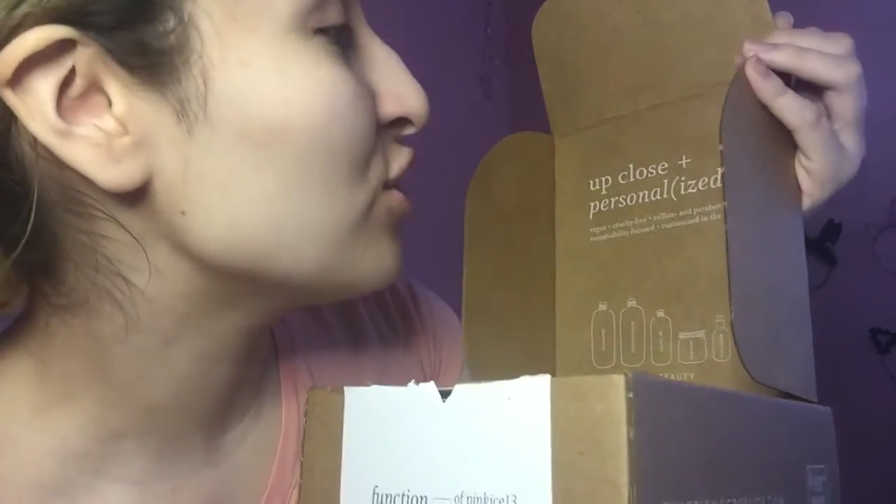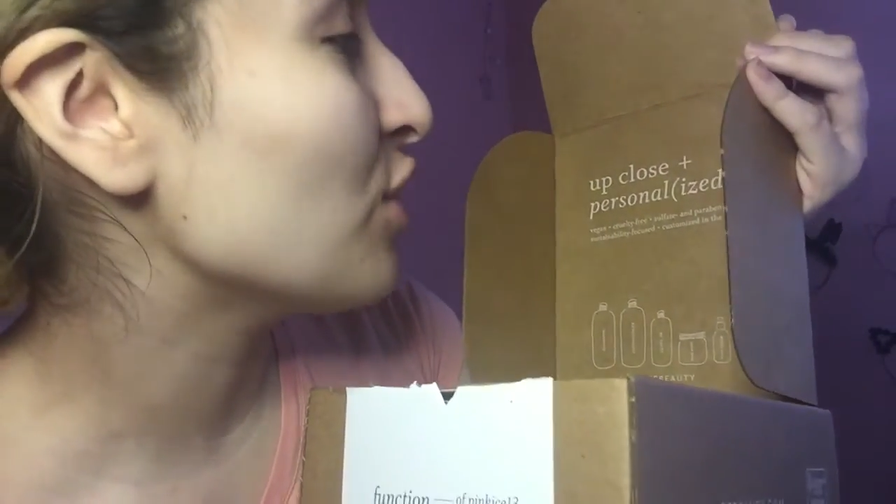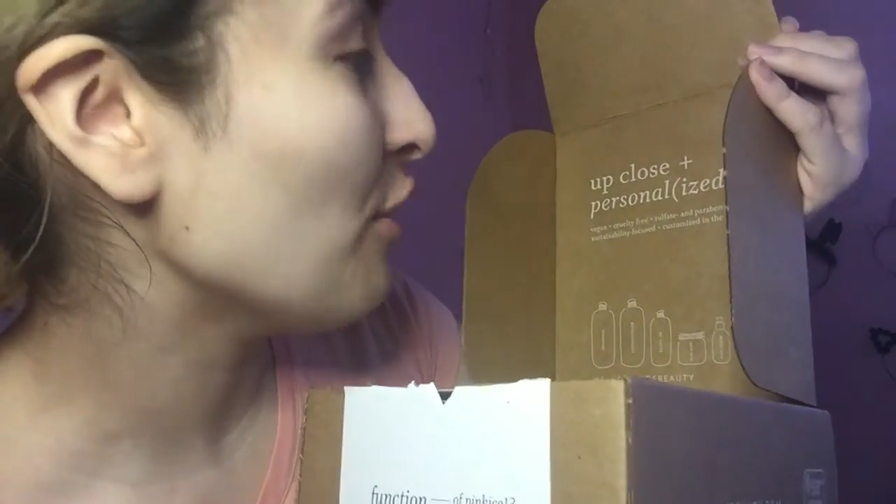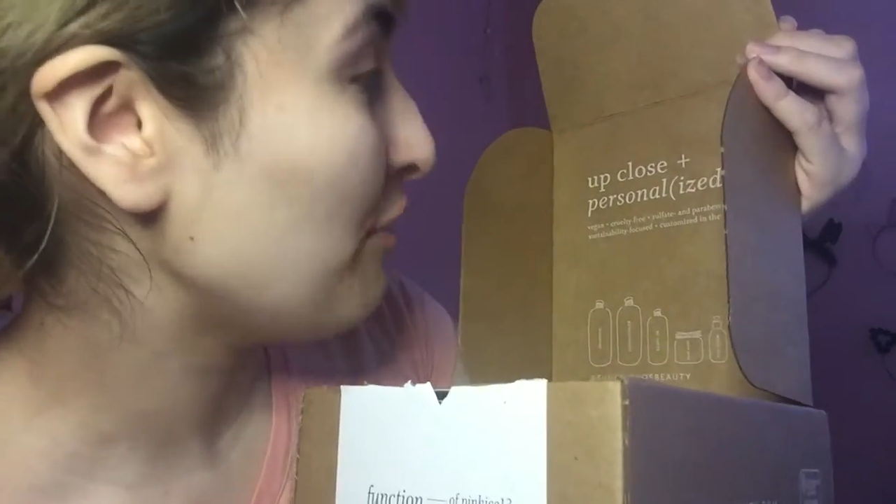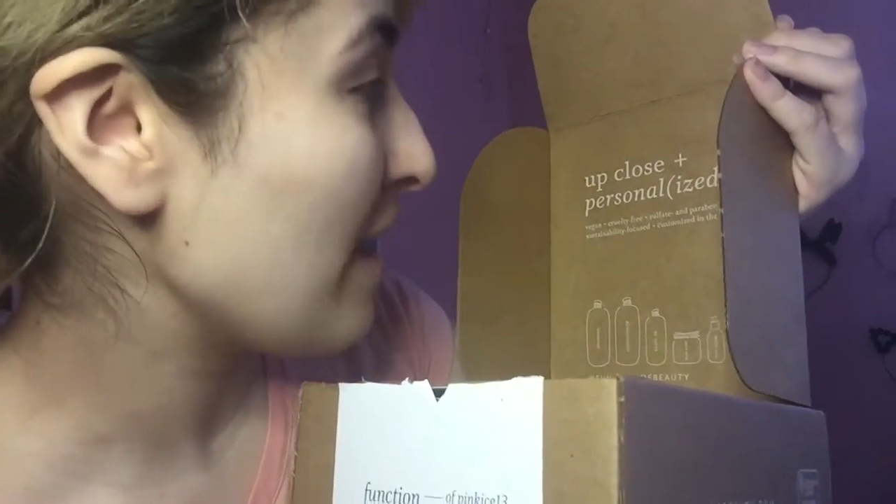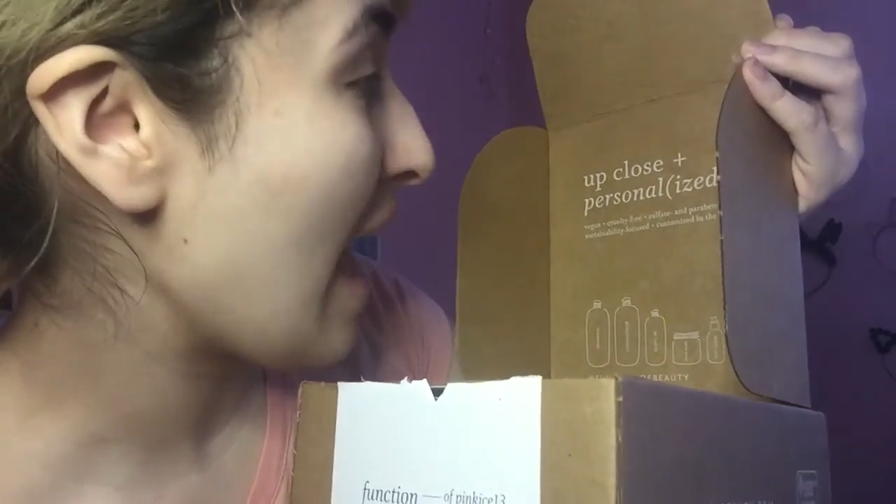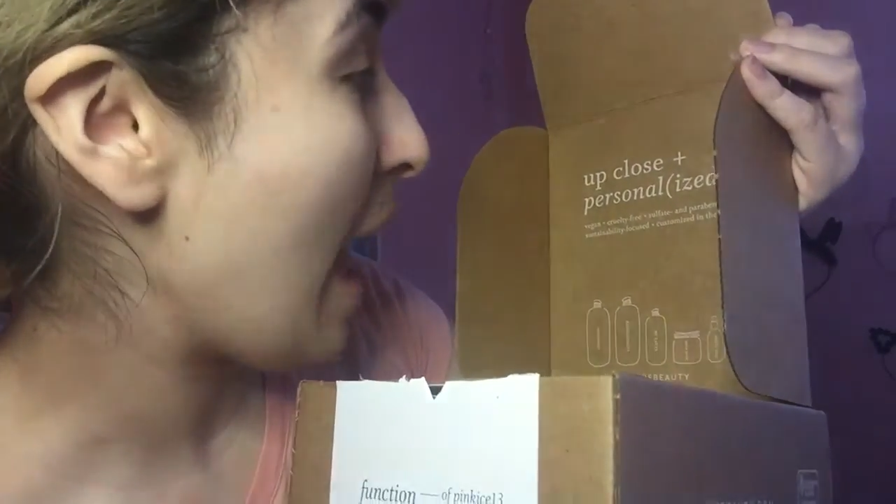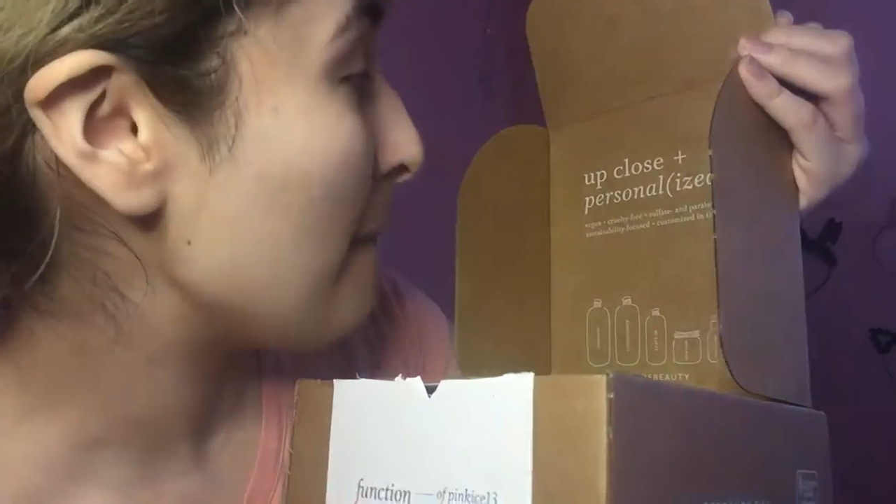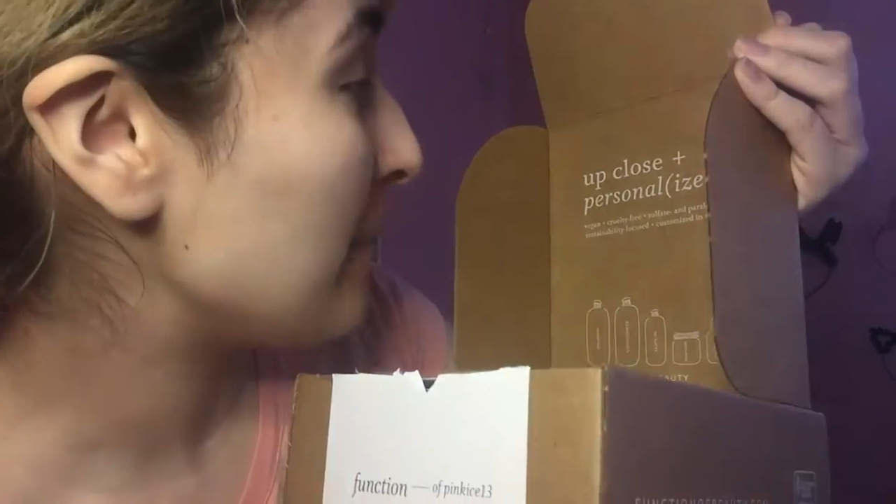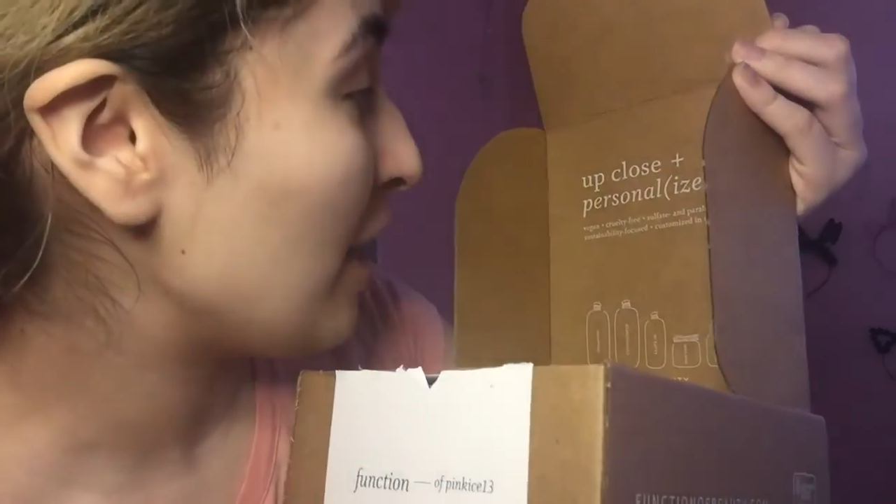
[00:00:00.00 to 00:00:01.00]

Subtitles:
sulfate and